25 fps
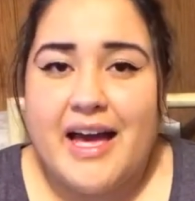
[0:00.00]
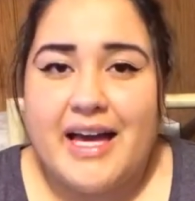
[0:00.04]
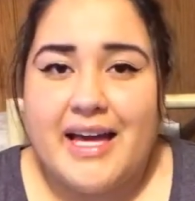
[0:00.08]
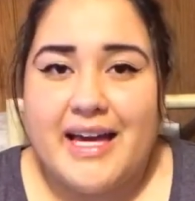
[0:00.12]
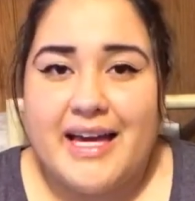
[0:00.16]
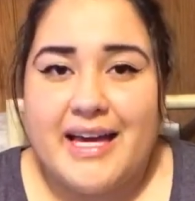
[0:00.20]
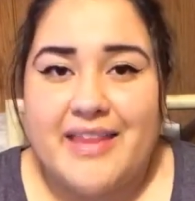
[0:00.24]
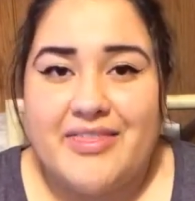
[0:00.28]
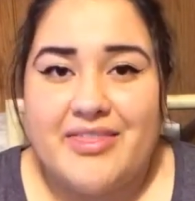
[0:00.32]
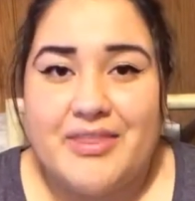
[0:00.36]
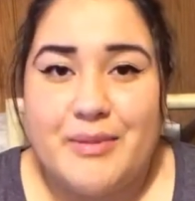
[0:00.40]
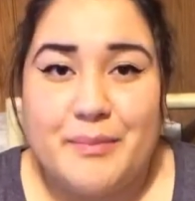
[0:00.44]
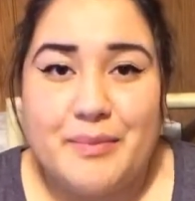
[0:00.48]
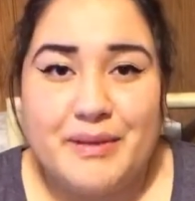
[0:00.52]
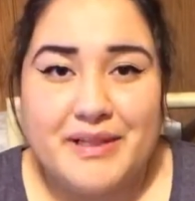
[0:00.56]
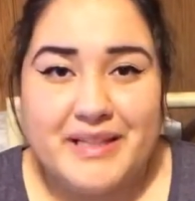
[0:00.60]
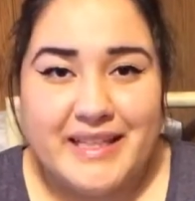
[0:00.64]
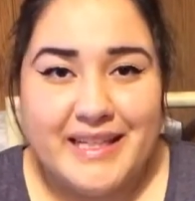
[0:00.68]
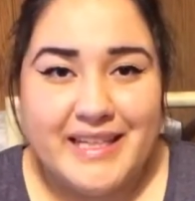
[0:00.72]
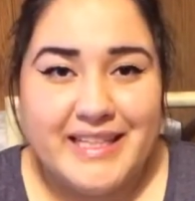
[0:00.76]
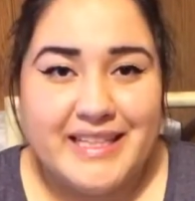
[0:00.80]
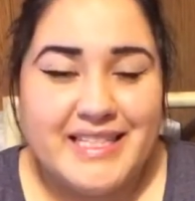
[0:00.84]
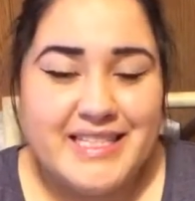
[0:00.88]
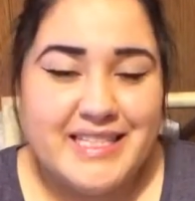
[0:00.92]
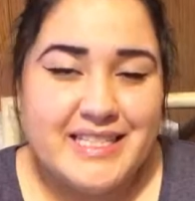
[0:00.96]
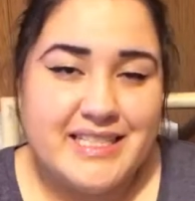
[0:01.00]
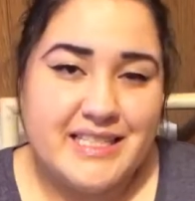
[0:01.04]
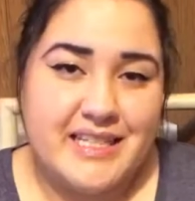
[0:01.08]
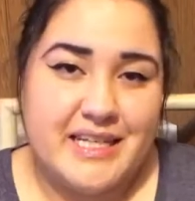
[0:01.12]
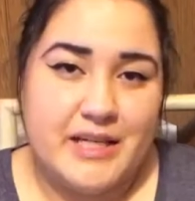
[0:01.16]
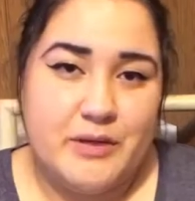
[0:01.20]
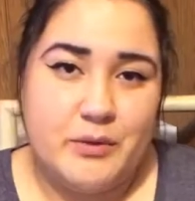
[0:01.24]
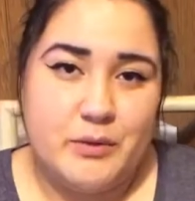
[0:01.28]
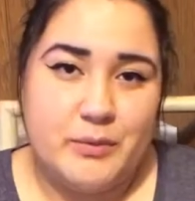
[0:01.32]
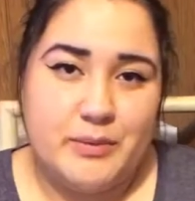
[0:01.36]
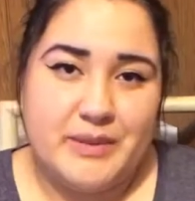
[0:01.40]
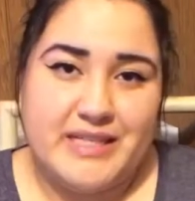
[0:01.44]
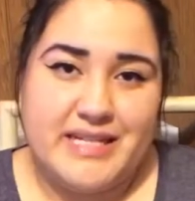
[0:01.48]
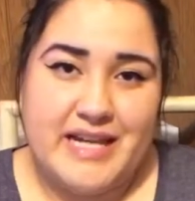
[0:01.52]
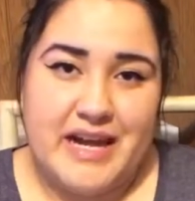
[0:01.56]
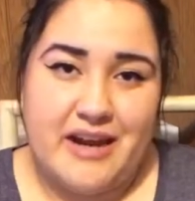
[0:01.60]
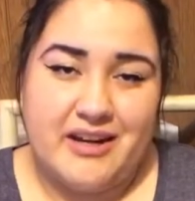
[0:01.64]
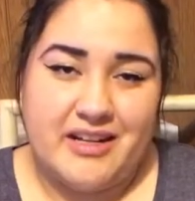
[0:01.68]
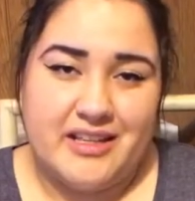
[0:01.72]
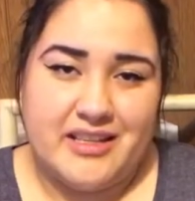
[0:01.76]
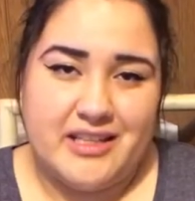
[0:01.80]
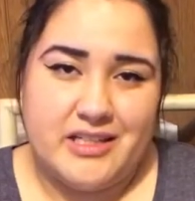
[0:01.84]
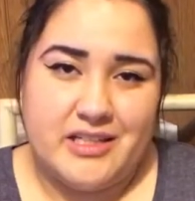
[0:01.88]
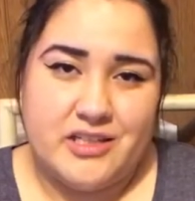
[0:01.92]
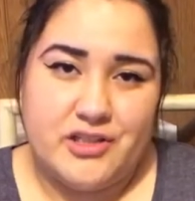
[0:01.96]
and the playlist link will be
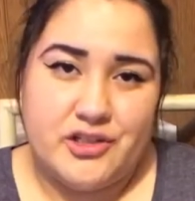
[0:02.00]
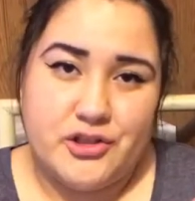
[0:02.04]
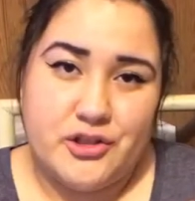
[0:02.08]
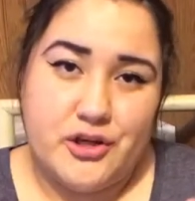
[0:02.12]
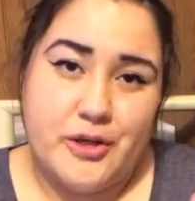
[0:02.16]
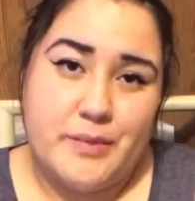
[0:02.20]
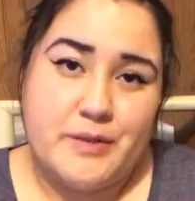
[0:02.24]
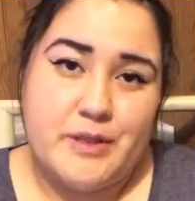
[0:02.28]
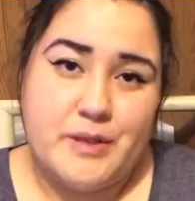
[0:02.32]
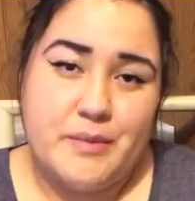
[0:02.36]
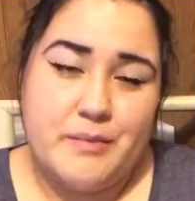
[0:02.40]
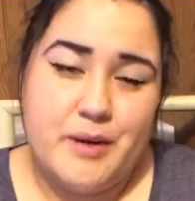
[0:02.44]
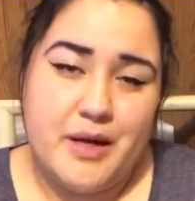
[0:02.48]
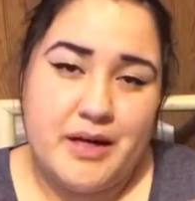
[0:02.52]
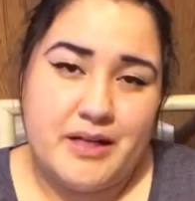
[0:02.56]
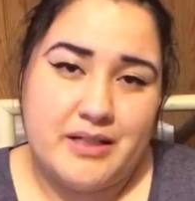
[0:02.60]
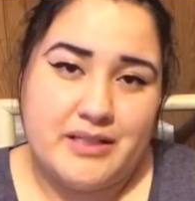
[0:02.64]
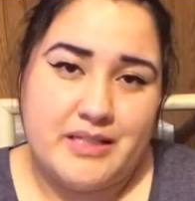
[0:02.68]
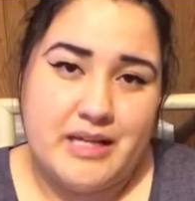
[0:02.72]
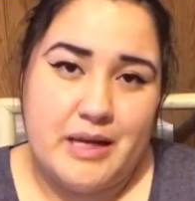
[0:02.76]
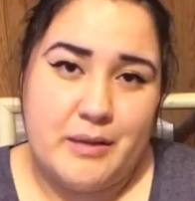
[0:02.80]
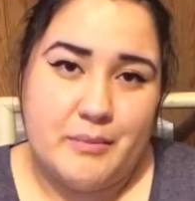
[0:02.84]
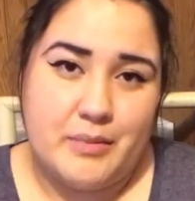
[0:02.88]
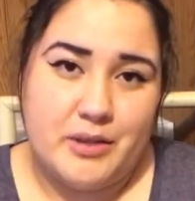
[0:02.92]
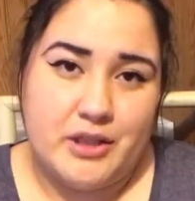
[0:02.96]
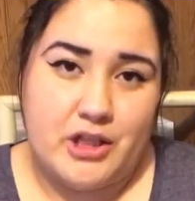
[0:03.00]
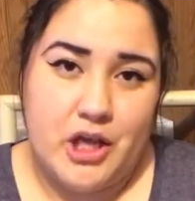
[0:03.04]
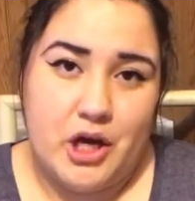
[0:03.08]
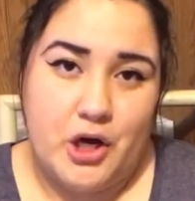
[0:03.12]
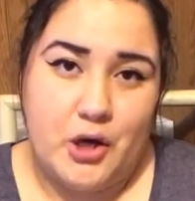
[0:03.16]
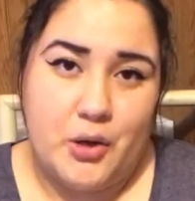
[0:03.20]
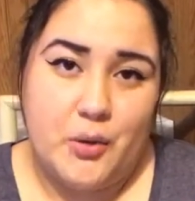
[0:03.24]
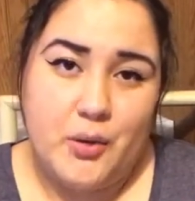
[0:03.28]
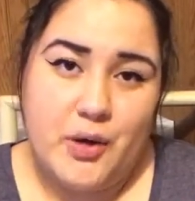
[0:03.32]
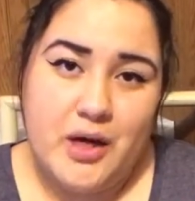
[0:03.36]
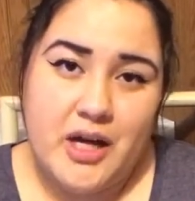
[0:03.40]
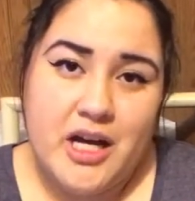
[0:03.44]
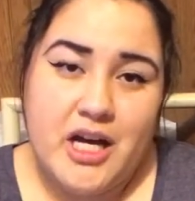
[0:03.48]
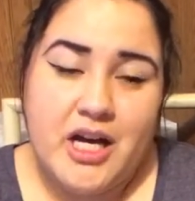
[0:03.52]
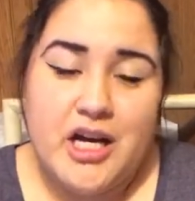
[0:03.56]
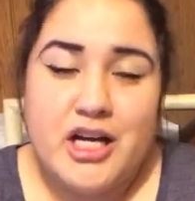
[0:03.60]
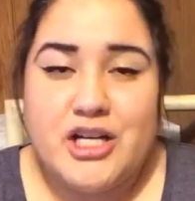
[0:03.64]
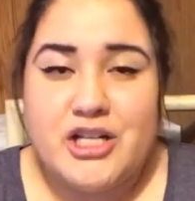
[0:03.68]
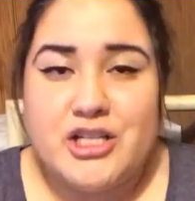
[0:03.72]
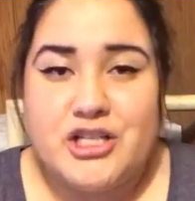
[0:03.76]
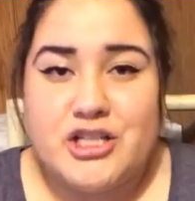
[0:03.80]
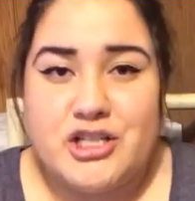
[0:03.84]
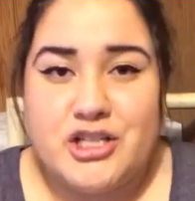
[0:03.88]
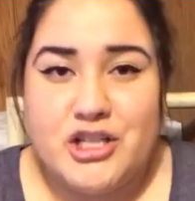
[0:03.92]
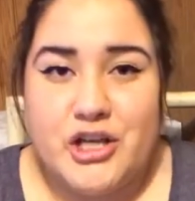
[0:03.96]
down in the description box down below,
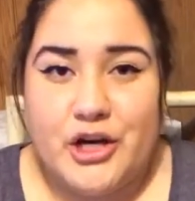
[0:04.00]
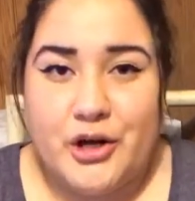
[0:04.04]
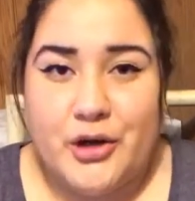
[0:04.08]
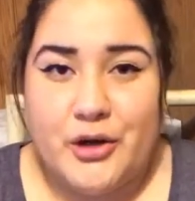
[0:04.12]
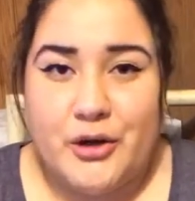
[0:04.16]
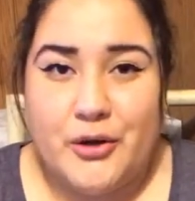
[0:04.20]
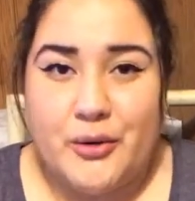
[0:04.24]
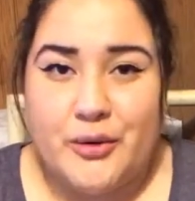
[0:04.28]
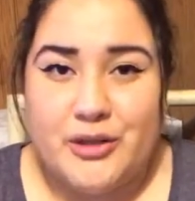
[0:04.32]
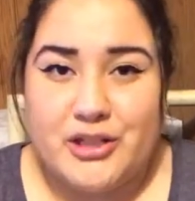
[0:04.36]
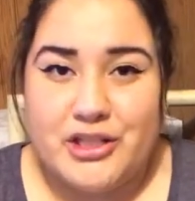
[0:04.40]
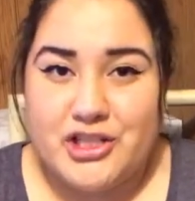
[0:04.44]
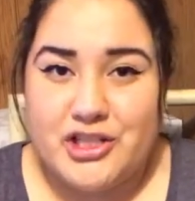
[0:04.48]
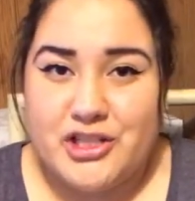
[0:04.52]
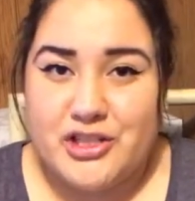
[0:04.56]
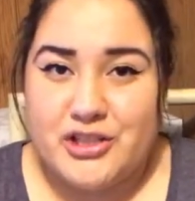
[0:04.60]
so